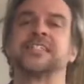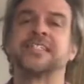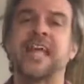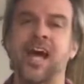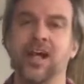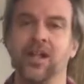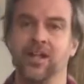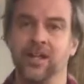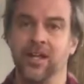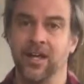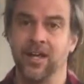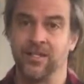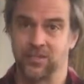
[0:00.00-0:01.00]
tell
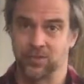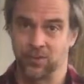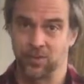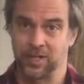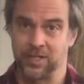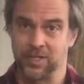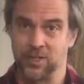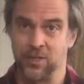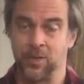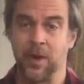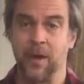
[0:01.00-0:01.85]
a story too